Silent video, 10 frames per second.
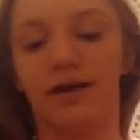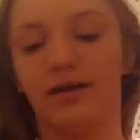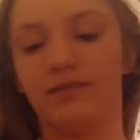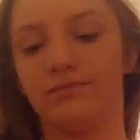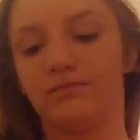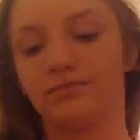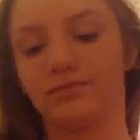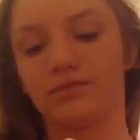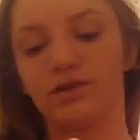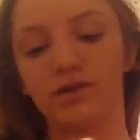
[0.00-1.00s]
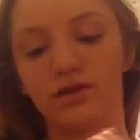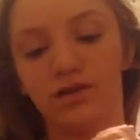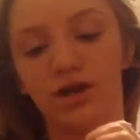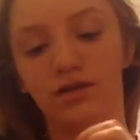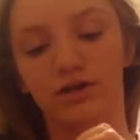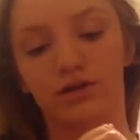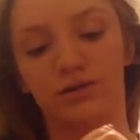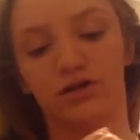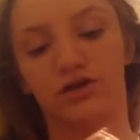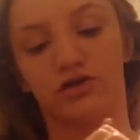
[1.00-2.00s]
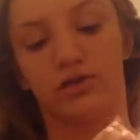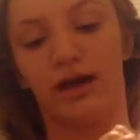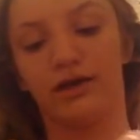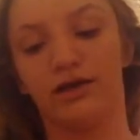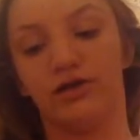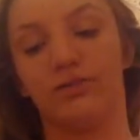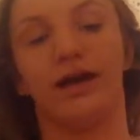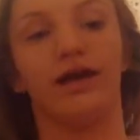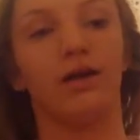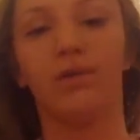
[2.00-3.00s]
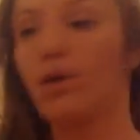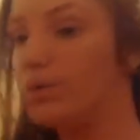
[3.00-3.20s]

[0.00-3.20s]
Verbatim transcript: Look ugly. No, you're supposed to try to do your makeup